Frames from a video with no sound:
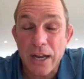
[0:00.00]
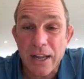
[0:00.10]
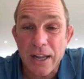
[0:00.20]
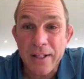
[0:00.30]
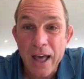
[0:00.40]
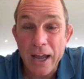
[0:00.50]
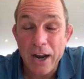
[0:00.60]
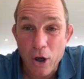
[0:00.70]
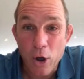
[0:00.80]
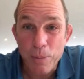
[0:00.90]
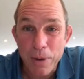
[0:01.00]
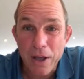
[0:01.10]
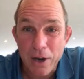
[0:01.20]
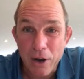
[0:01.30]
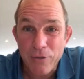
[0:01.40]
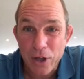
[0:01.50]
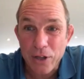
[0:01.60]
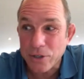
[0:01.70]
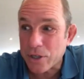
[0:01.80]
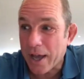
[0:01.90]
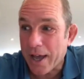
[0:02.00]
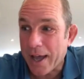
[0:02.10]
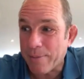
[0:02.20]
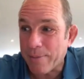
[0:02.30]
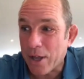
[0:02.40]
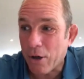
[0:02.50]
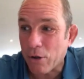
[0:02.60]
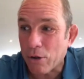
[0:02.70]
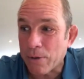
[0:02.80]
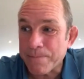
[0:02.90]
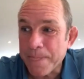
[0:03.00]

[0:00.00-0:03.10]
and I hope a lot of the whole